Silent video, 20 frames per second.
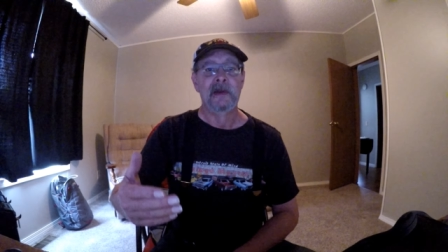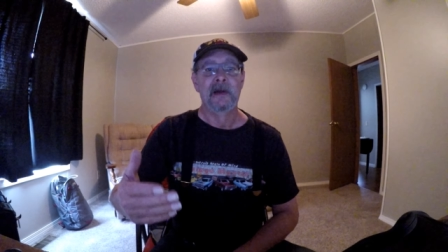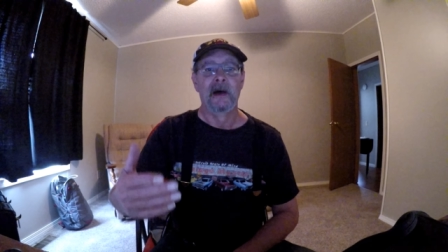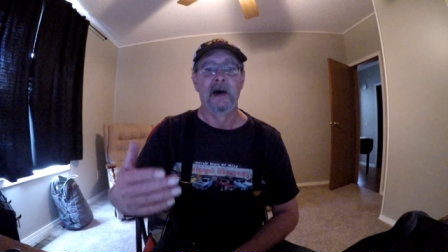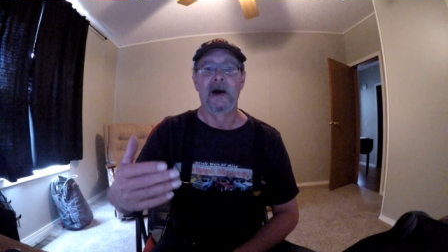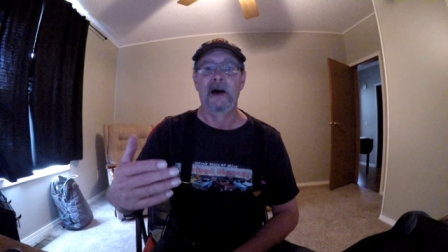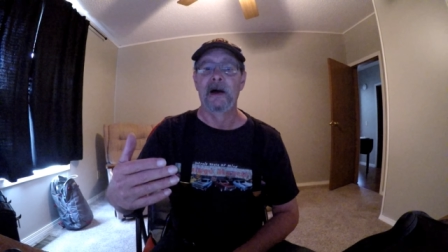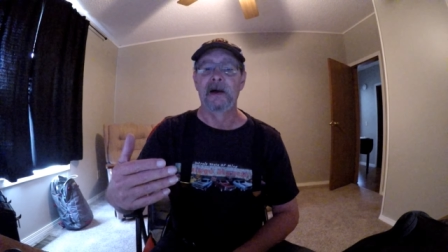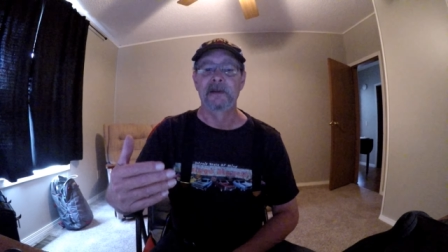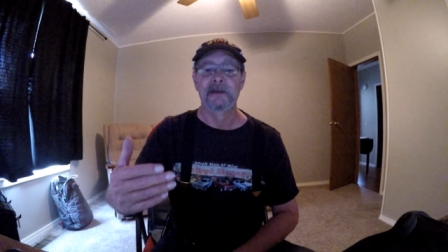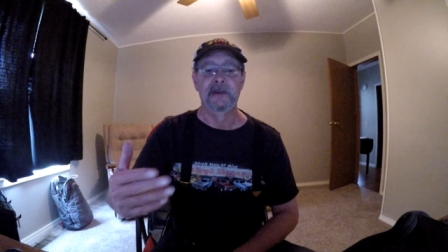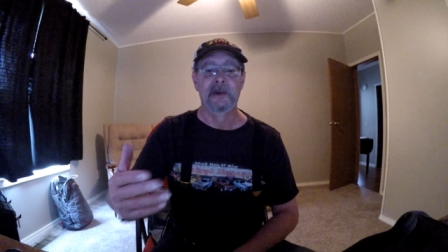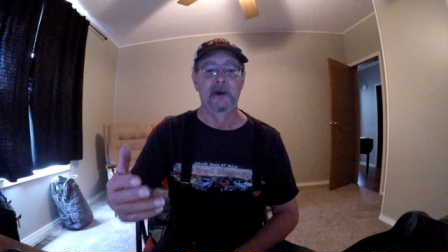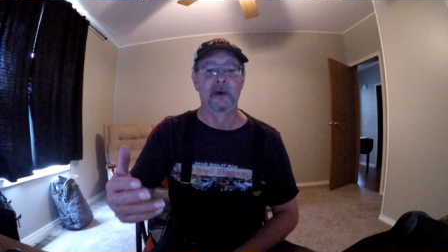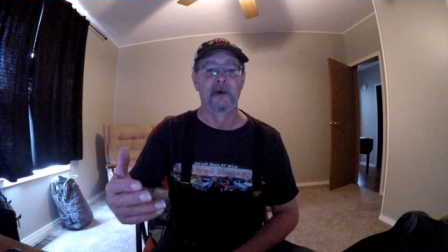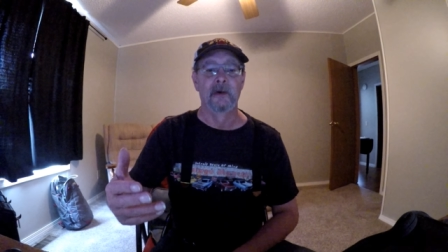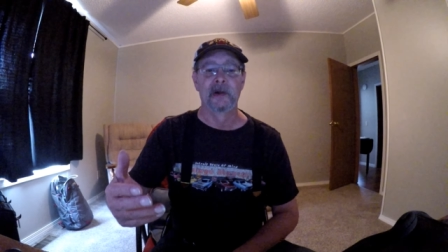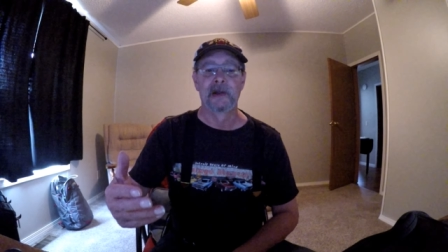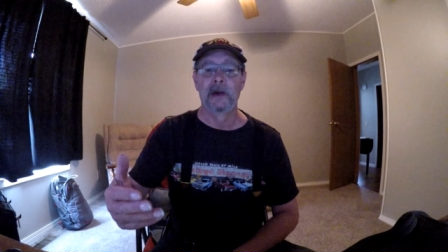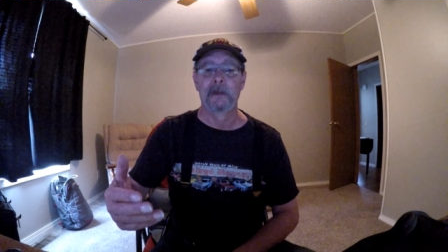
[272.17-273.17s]
Uh, you
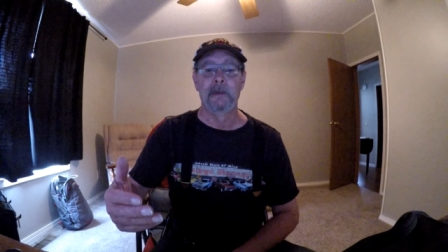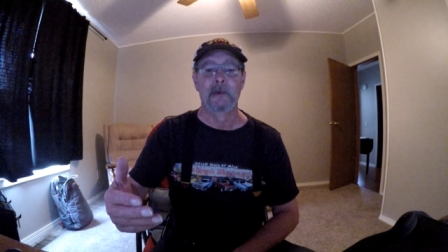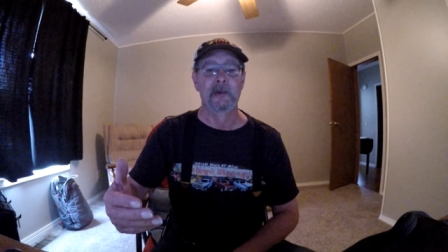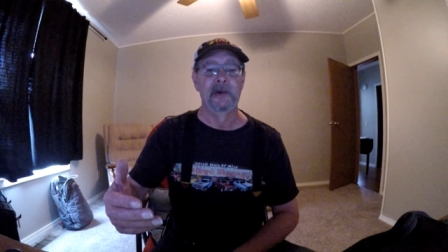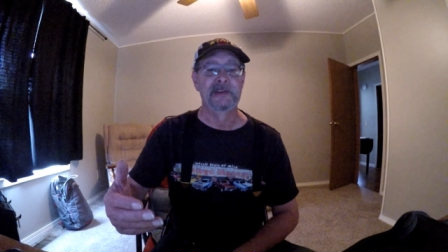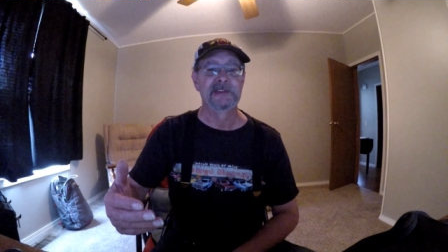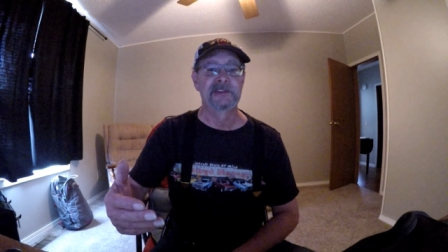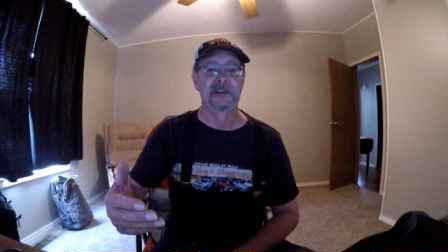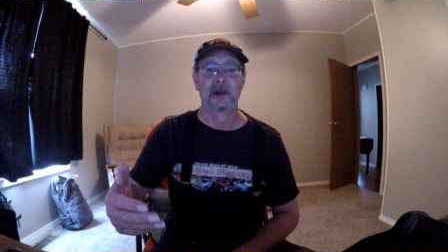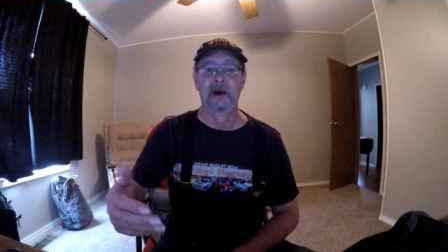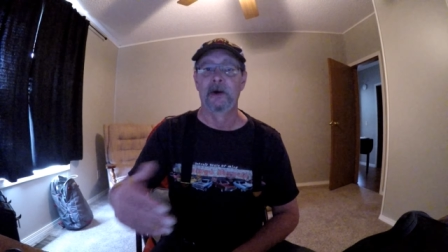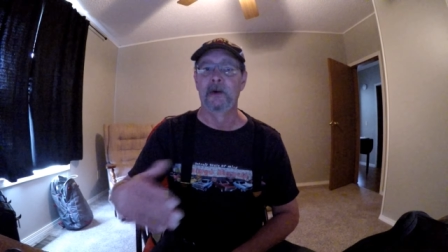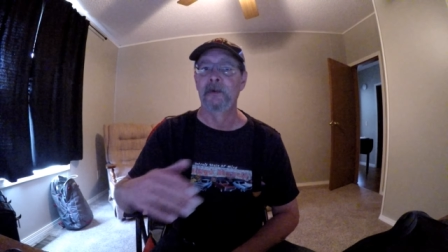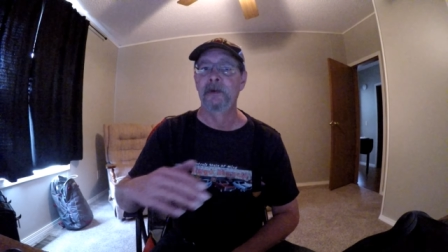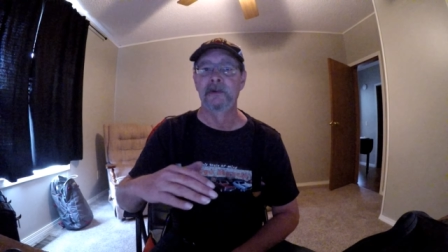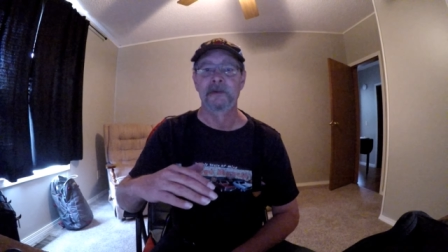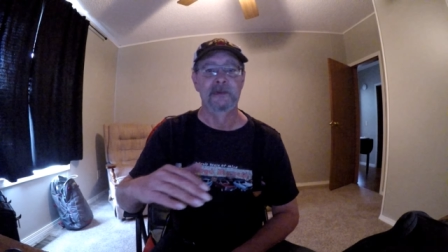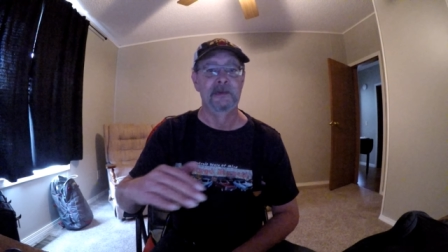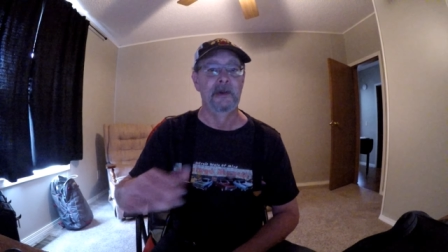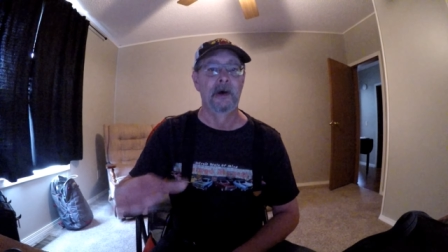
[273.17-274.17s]
know, a couple weeks ago,
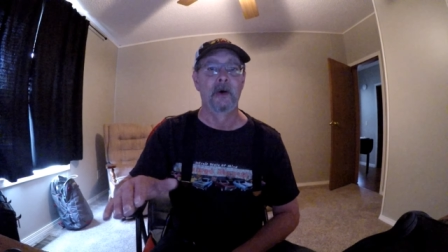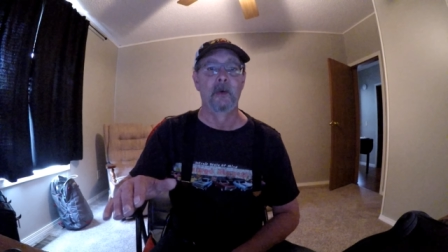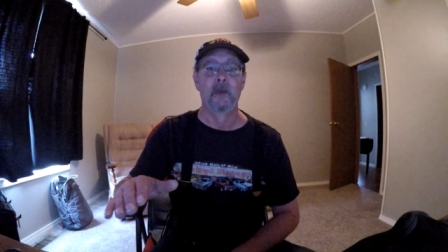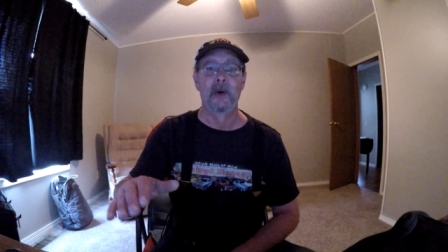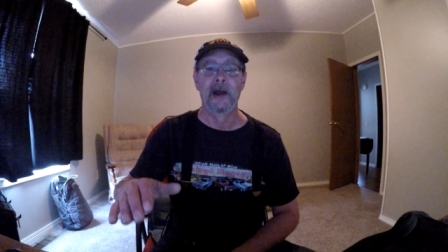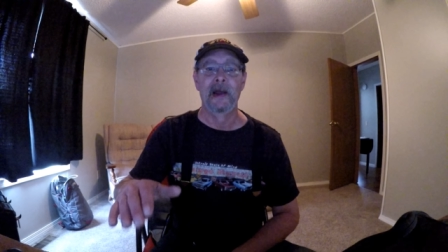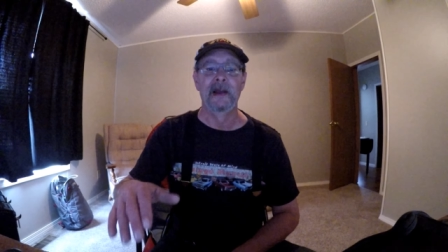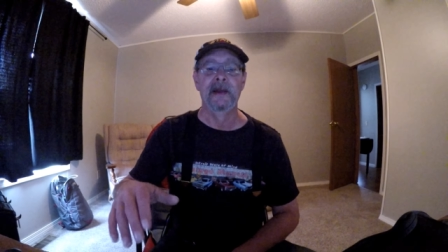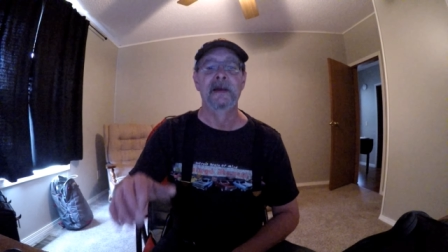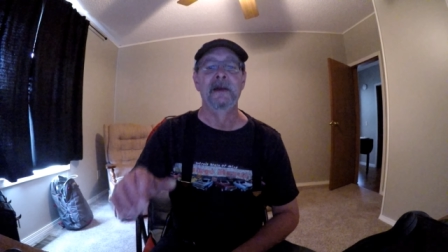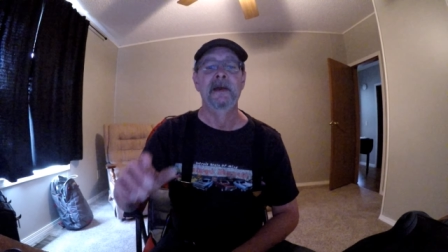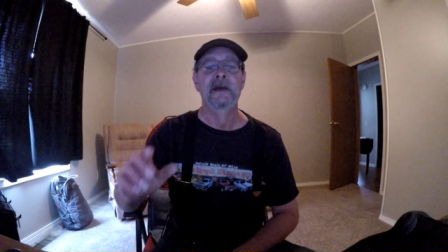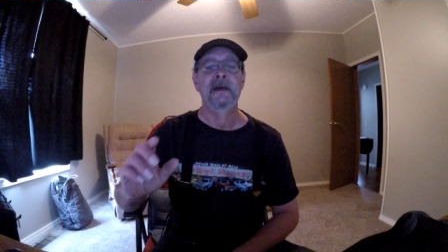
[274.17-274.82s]
no way.